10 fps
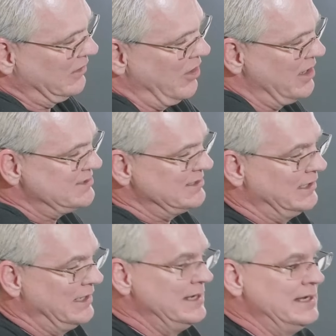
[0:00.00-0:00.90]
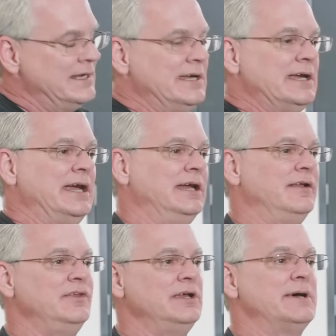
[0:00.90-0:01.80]
glossy.
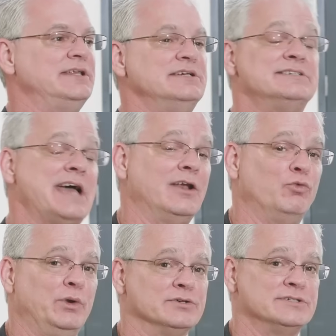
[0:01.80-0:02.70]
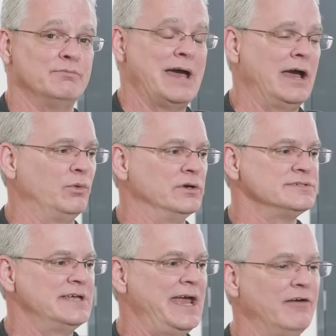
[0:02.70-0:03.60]
And the thing about these satin wheels and matte
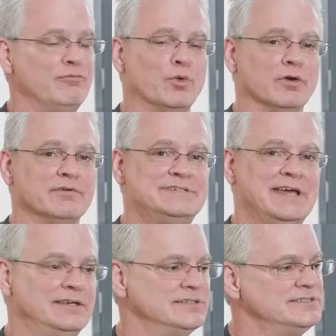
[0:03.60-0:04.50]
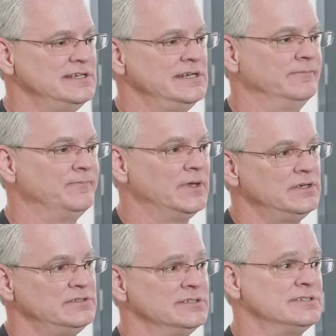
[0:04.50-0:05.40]
wheels, they have more of a tendency
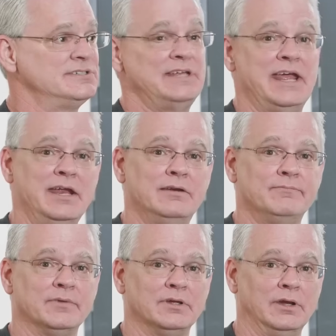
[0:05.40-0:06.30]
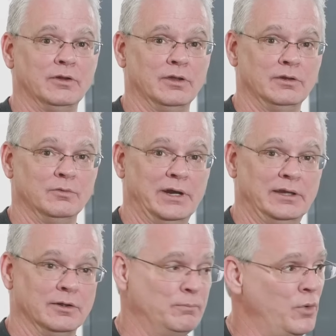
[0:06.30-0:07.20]
to stain, the
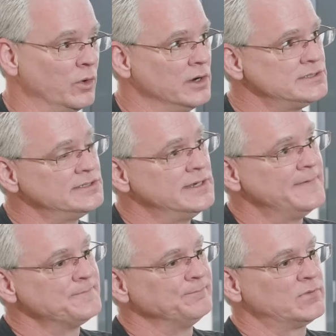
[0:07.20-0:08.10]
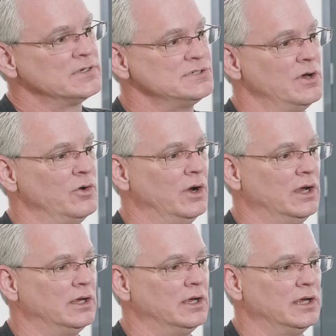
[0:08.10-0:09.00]
way they're porous. So
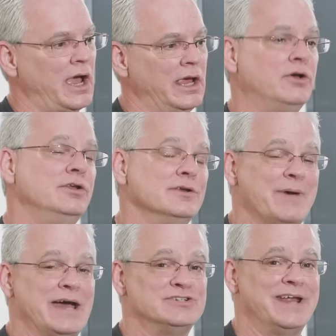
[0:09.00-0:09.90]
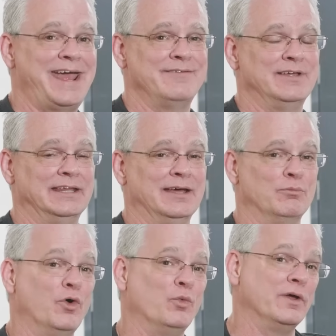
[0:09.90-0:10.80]
I couldn't imagine having
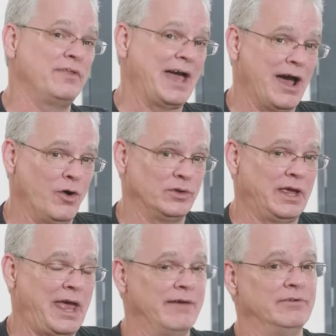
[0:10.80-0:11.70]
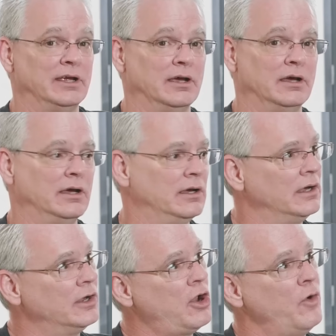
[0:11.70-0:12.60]
them without having
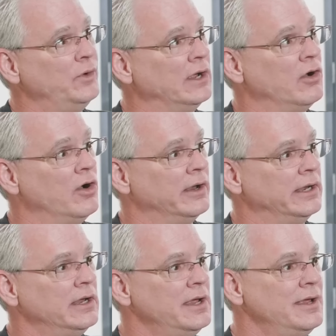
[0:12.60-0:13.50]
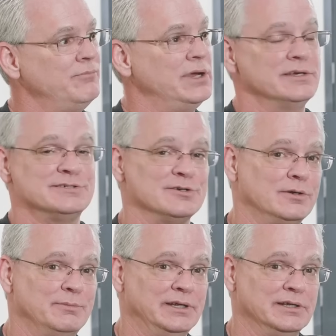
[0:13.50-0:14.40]
a coating on it, because they're
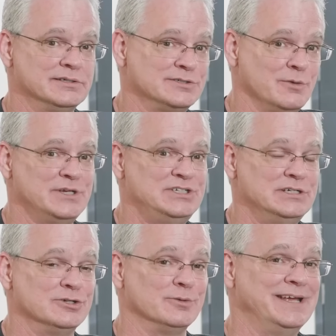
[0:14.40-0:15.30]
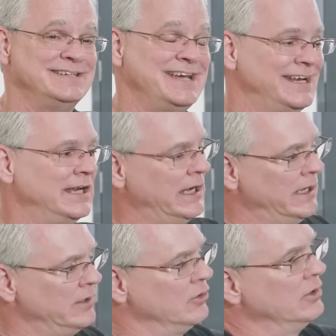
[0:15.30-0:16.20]
going to be so much easier to maintain
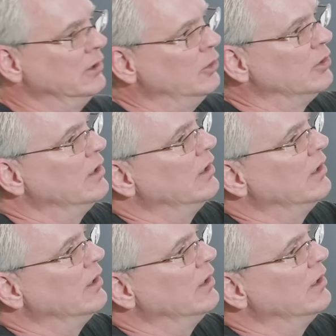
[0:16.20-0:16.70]
and they're going to look